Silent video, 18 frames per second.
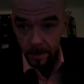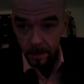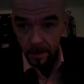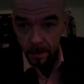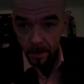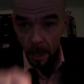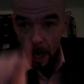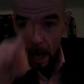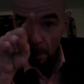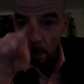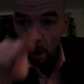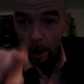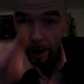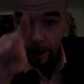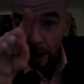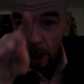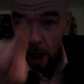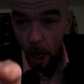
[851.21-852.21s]
I
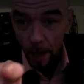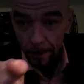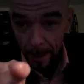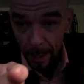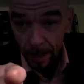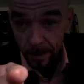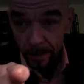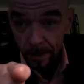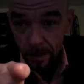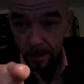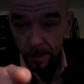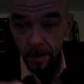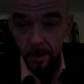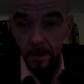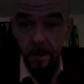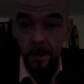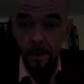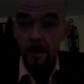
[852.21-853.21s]
want comments.
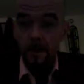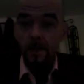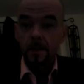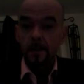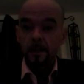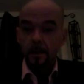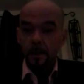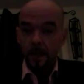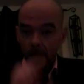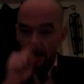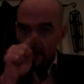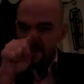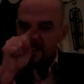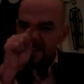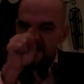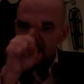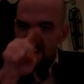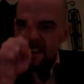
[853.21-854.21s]
I'll
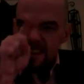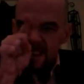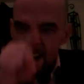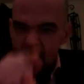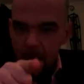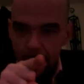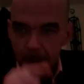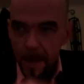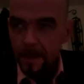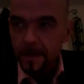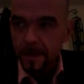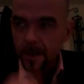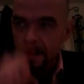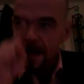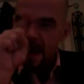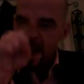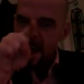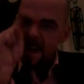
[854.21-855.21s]
seek comments
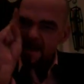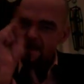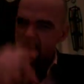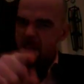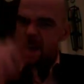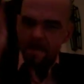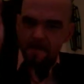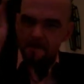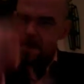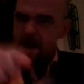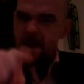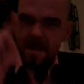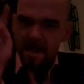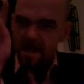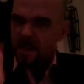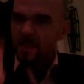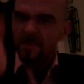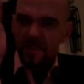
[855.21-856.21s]
out. Bombard
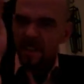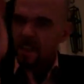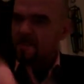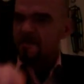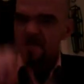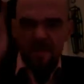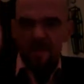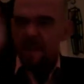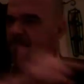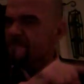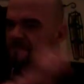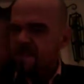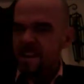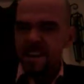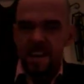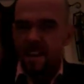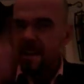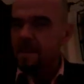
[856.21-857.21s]
this video every
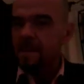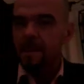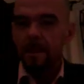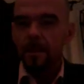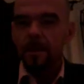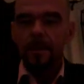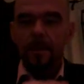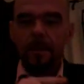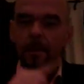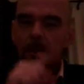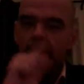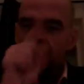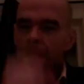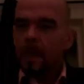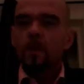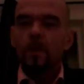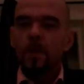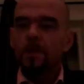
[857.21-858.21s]
freaking neck
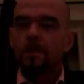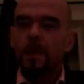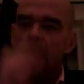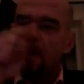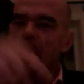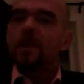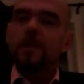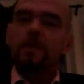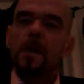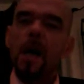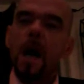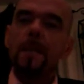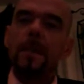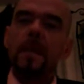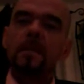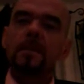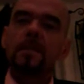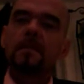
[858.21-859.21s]
of the woods, but I want some
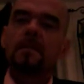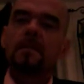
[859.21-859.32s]
comments.